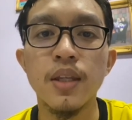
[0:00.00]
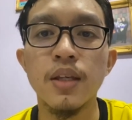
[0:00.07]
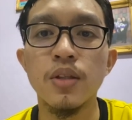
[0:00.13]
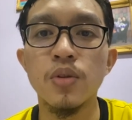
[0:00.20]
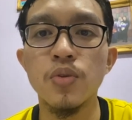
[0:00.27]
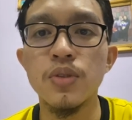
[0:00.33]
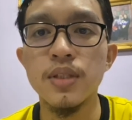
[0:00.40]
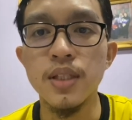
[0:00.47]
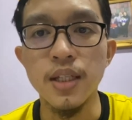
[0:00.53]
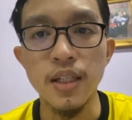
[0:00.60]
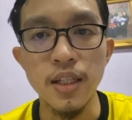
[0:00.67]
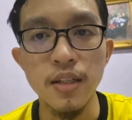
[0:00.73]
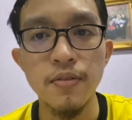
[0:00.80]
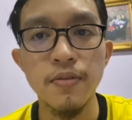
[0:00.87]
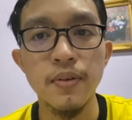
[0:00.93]
to
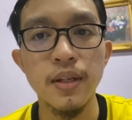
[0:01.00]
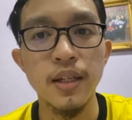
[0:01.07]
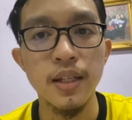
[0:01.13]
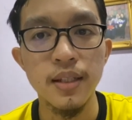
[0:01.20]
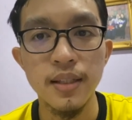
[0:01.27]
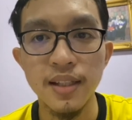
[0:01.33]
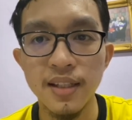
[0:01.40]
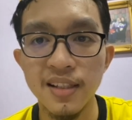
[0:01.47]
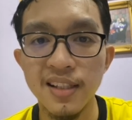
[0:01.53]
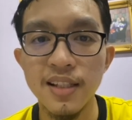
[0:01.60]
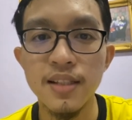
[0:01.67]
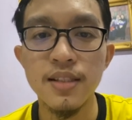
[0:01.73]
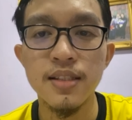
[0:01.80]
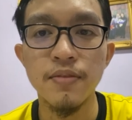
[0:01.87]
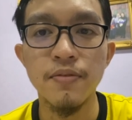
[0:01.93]
see if anything
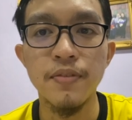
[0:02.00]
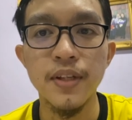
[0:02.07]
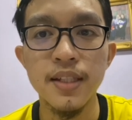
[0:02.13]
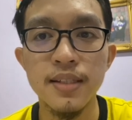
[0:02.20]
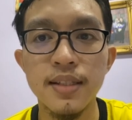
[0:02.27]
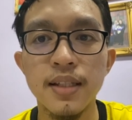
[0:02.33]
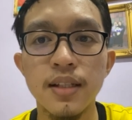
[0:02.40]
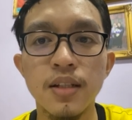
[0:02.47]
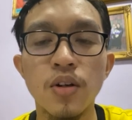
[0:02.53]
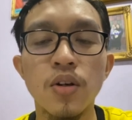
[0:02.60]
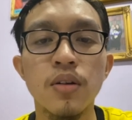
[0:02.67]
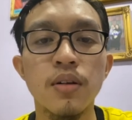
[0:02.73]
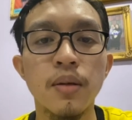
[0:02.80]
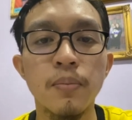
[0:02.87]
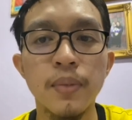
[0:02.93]
needs fixing
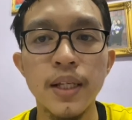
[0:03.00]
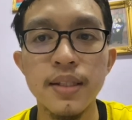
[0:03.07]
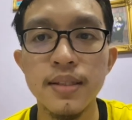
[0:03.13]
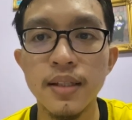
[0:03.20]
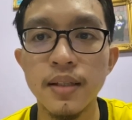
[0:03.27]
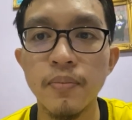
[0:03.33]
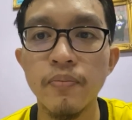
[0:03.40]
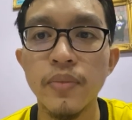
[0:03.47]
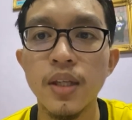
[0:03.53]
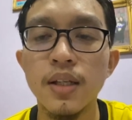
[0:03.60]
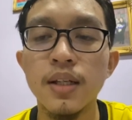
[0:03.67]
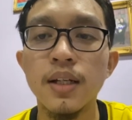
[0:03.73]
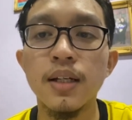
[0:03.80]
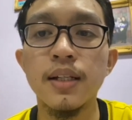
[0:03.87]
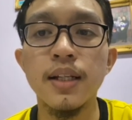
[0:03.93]
or replacing.
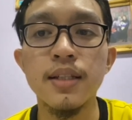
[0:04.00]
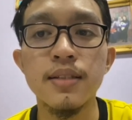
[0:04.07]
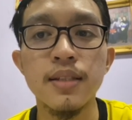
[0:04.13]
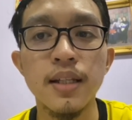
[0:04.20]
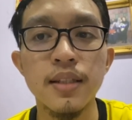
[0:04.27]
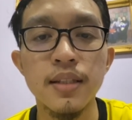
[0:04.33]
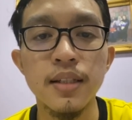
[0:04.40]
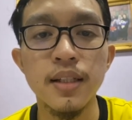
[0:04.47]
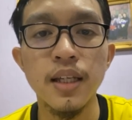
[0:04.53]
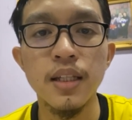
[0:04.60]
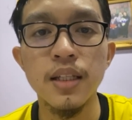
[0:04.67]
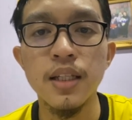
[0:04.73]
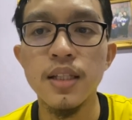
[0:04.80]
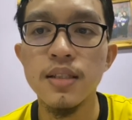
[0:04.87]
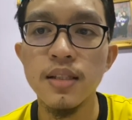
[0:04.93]
A dead starter
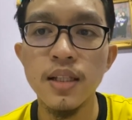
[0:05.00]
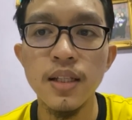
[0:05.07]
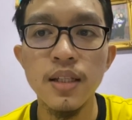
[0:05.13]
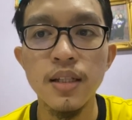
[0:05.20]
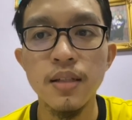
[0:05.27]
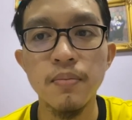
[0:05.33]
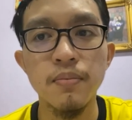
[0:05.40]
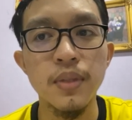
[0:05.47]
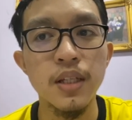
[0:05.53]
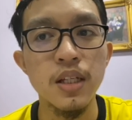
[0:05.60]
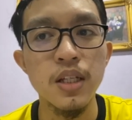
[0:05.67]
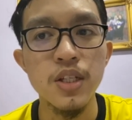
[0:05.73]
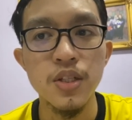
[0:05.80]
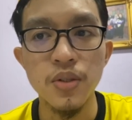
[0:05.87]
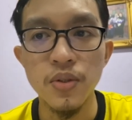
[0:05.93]
can easily be
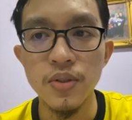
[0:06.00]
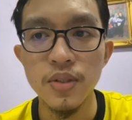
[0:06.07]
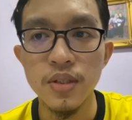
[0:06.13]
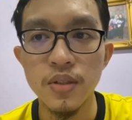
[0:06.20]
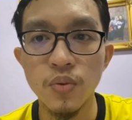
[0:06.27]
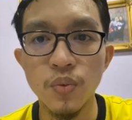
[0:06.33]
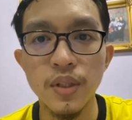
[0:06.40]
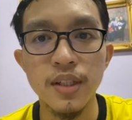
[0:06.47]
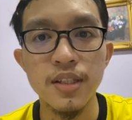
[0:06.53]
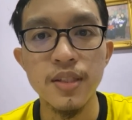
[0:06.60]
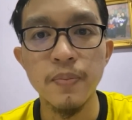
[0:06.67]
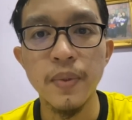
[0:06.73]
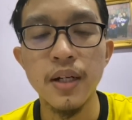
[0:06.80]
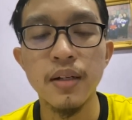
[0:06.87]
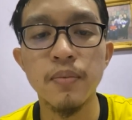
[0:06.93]
issues with the
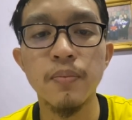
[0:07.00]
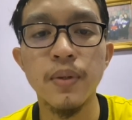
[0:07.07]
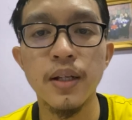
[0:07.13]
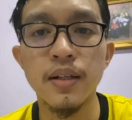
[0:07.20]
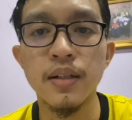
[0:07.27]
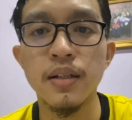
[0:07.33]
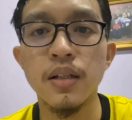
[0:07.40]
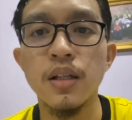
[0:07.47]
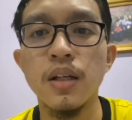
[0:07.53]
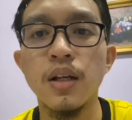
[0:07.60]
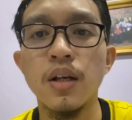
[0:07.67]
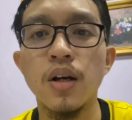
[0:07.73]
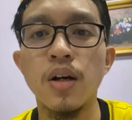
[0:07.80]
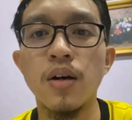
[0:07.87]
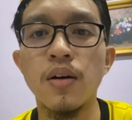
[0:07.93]
spark plug
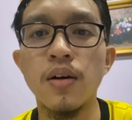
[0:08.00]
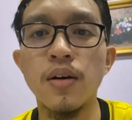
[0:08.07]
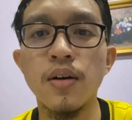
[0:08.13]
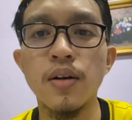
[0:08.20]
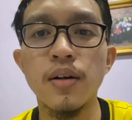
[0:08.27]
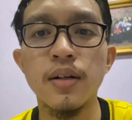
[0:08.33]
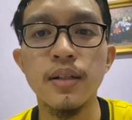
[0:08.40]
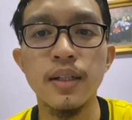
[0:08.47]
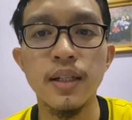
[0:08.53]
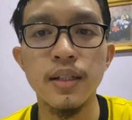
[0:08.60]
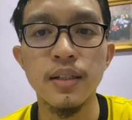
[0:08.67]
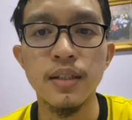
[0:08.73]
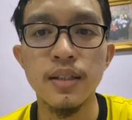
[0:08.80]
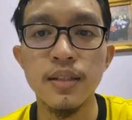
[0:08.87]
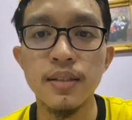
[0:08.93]
or
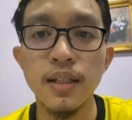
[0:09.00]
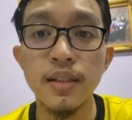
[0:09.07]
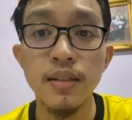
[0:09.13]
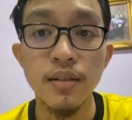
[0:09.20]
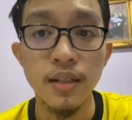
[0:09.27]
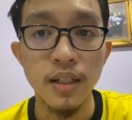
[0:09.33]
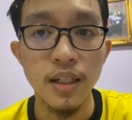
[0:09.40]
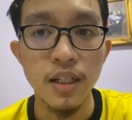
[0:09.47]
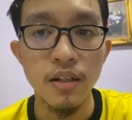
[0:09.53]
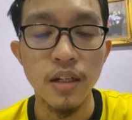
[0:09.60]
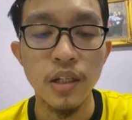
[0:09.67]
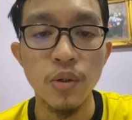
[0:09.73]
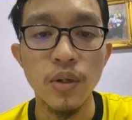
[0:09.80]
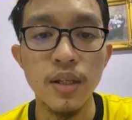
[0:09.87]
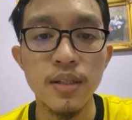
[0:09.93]
that the starter relay
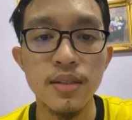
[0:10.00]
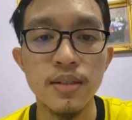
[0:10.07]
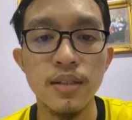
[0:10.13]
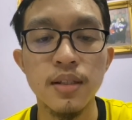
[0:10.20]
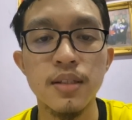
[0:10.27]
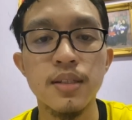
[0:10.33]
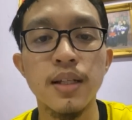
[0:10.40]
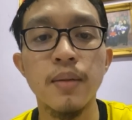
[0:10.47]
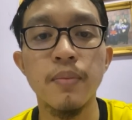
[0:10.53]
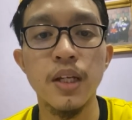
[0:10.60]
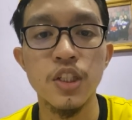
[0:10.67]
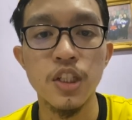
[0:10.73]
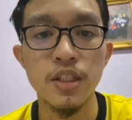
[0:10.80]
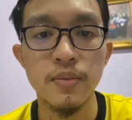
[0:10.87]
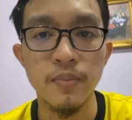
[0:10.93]
requires some
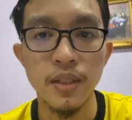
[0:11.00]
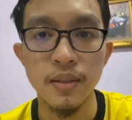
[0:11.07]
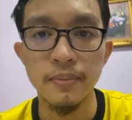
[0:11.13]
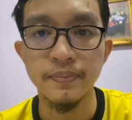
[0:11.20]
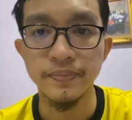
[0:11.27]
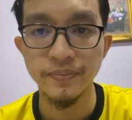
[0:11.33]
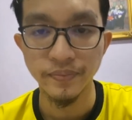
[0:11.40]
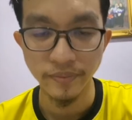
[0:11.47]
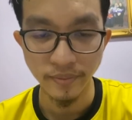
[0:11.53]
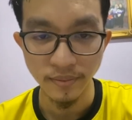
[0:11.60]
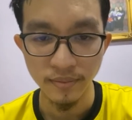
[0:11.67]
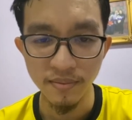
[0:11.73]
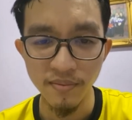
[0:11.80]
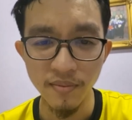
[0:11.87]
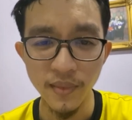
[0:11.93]
adjustment.
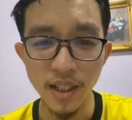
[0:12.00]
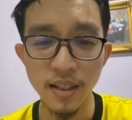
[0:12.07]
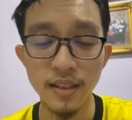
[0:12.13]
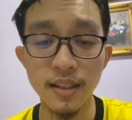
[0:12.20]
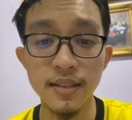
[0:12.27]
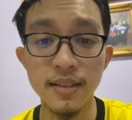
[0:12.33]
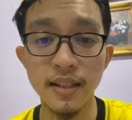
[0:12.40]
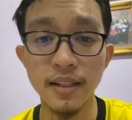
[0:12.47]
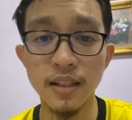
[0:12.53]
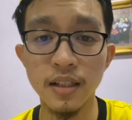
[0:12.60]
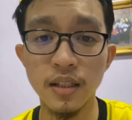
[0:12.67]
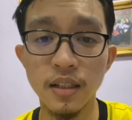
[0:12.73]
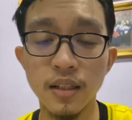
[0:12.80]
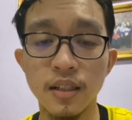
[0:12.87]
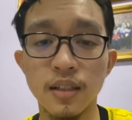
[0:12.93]
The second